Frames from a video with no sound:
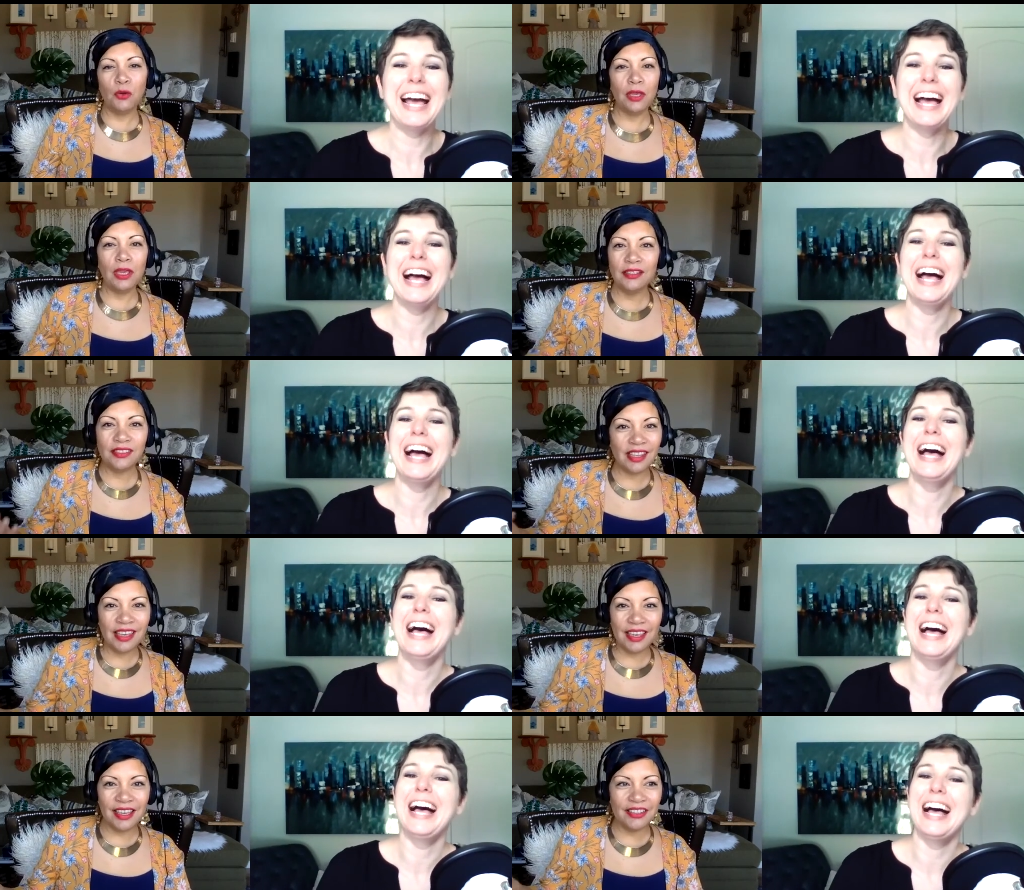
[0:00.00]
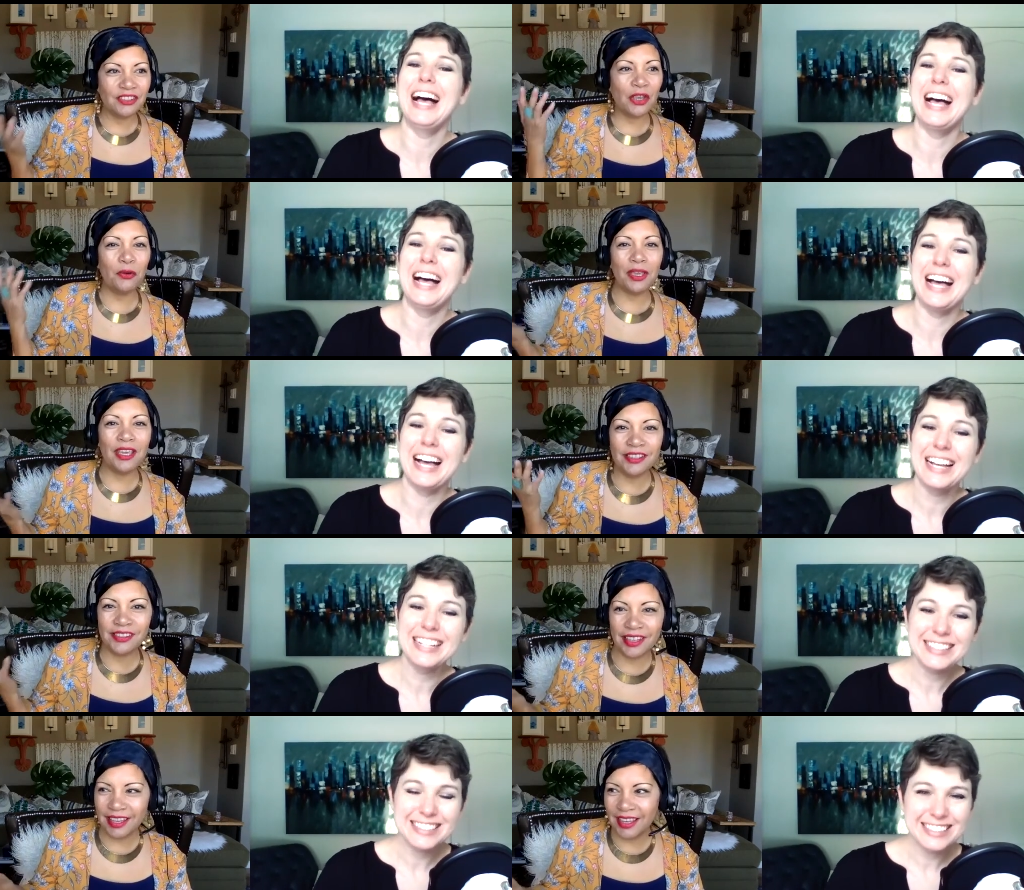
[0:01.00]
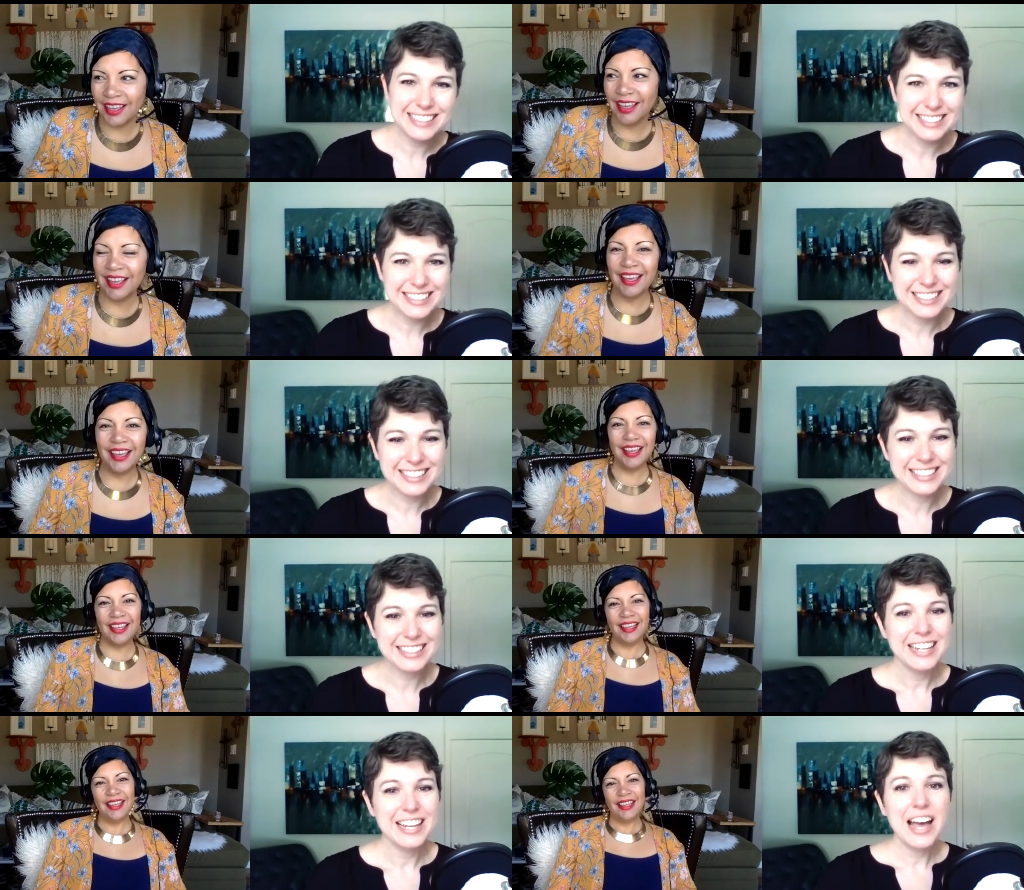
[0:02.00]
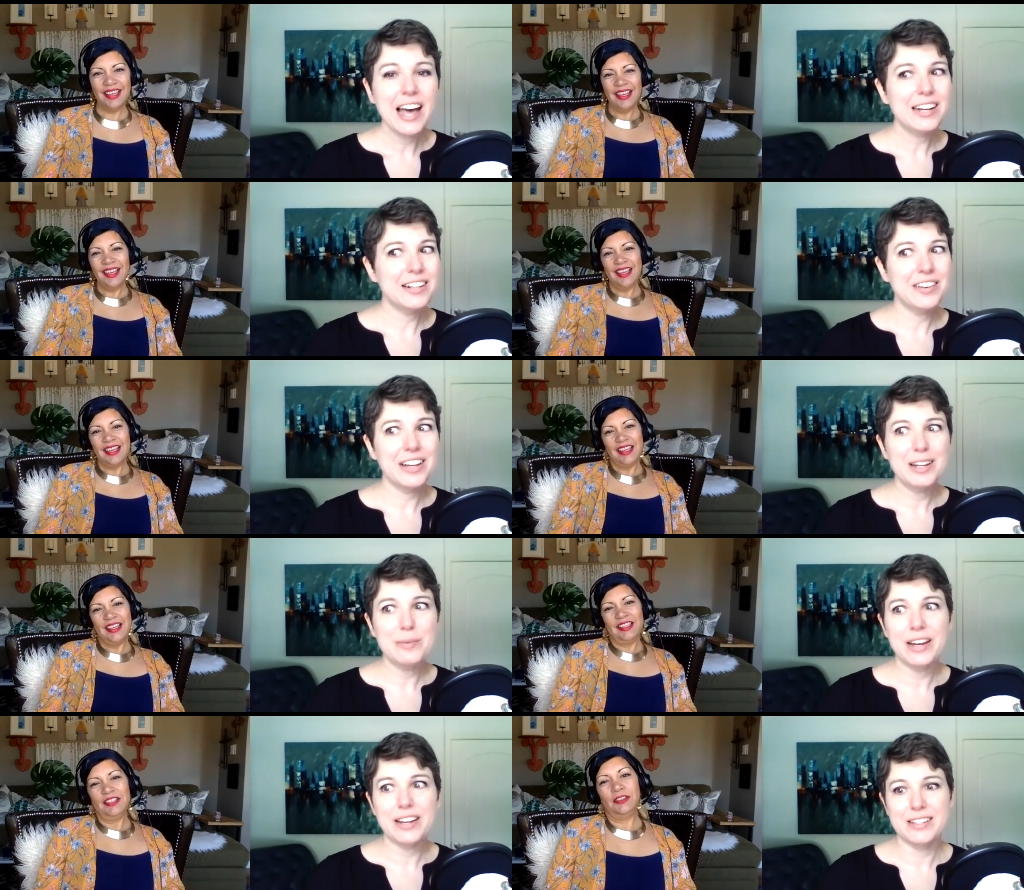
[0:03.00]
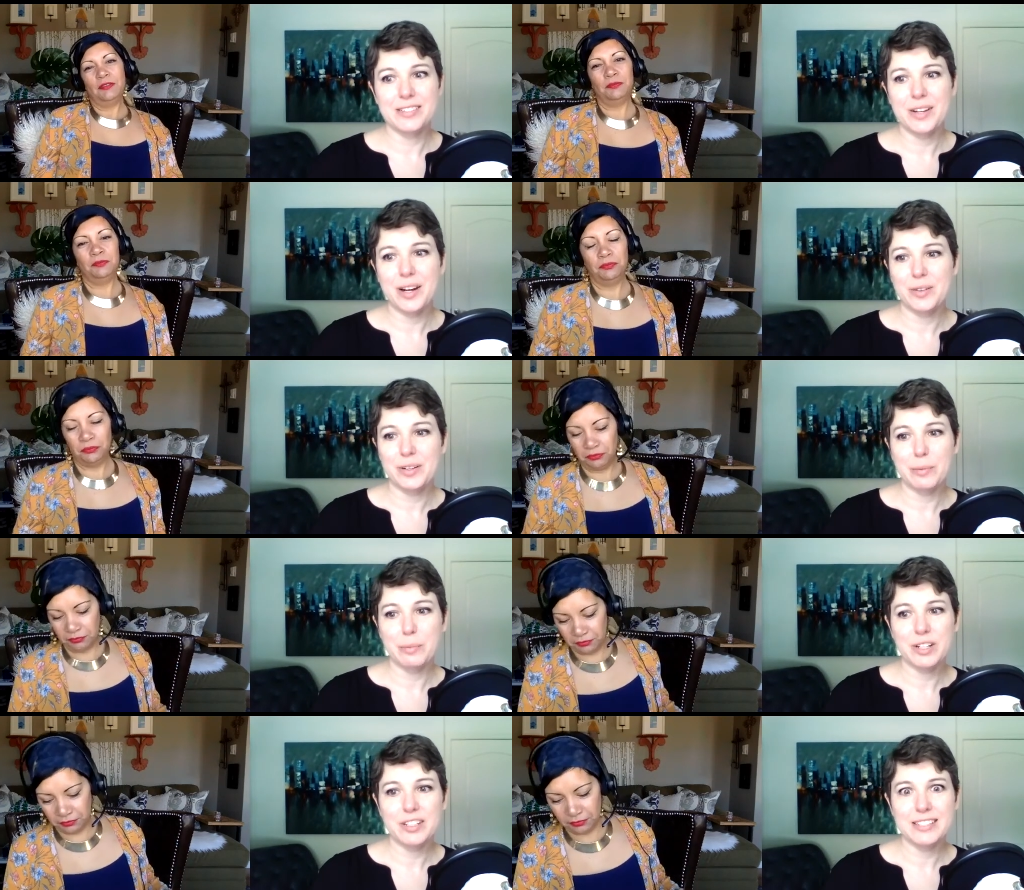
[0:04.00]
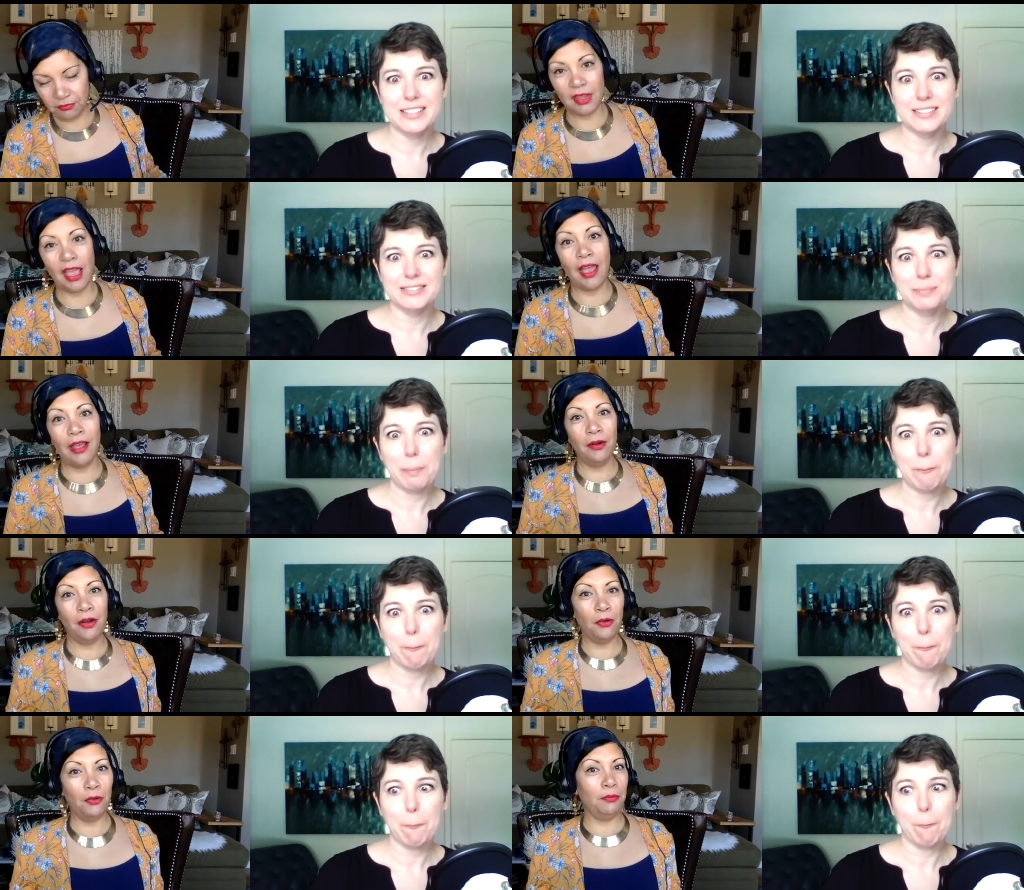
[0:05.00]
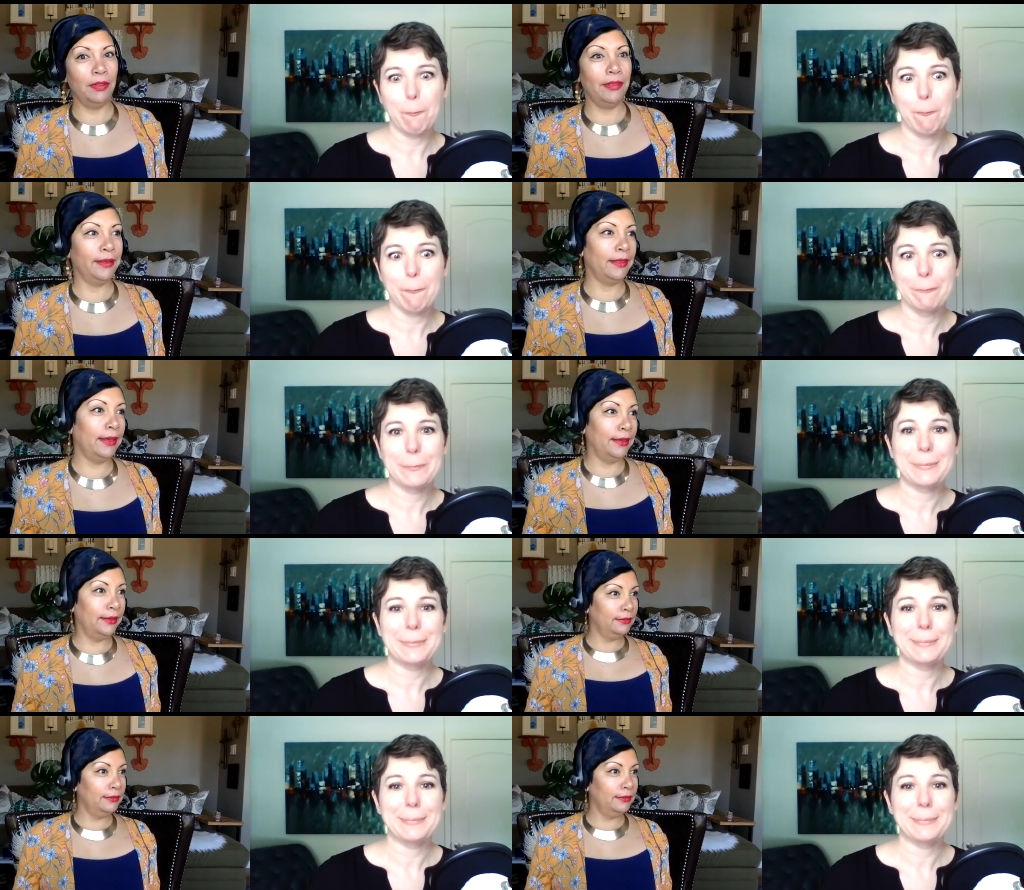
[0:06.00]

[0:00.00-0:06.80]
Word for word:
Speaker 1: easy. it's so easy.
Speaker 2: I don't know anybody who's awkward in person. I
Speaker 1: don't know anyone like that.